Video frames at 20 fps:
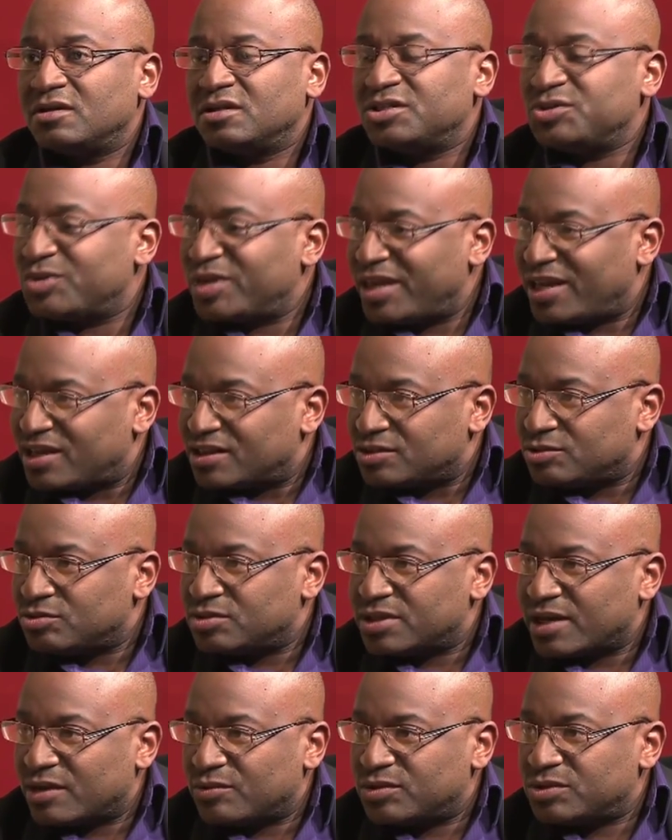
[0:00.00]
You can't do
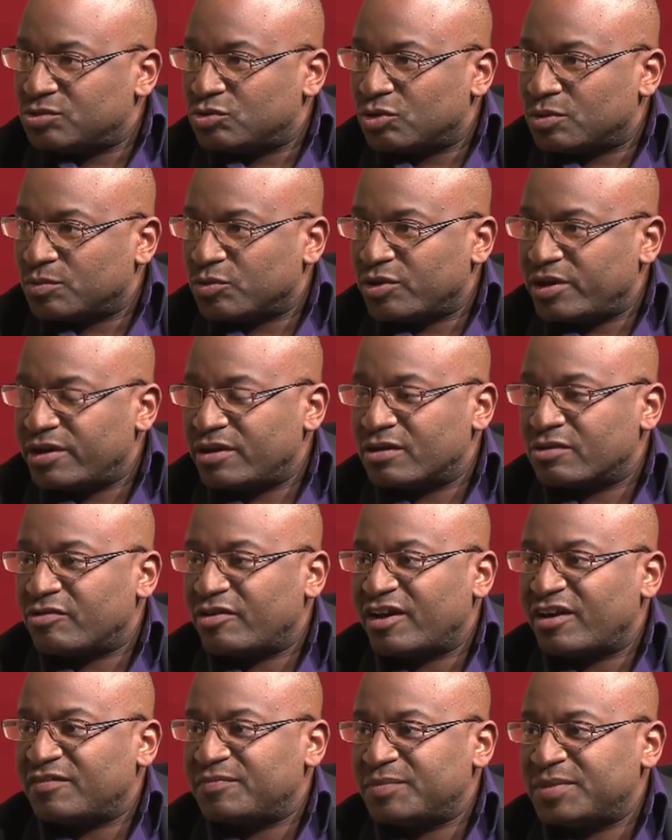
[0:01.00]
that with normal
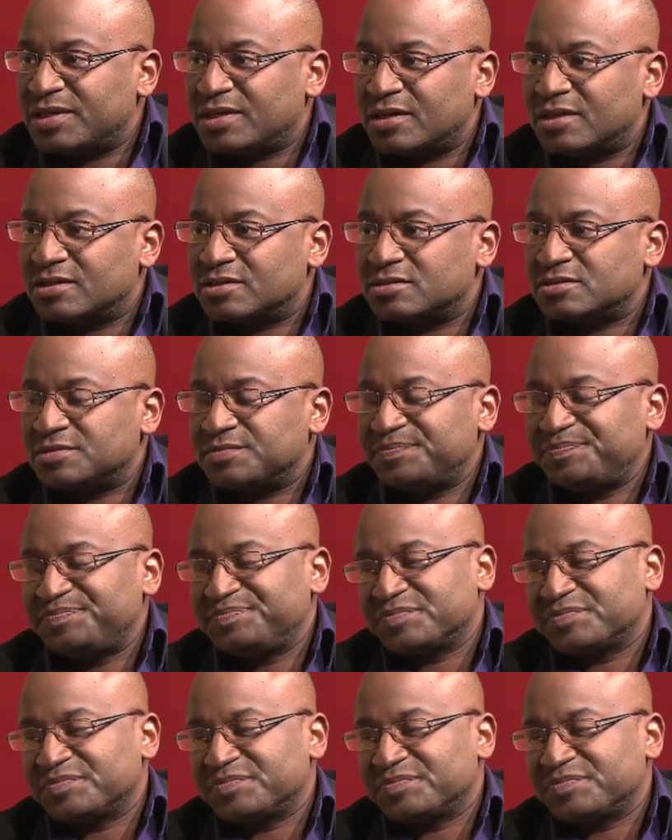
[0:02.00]
aircraft because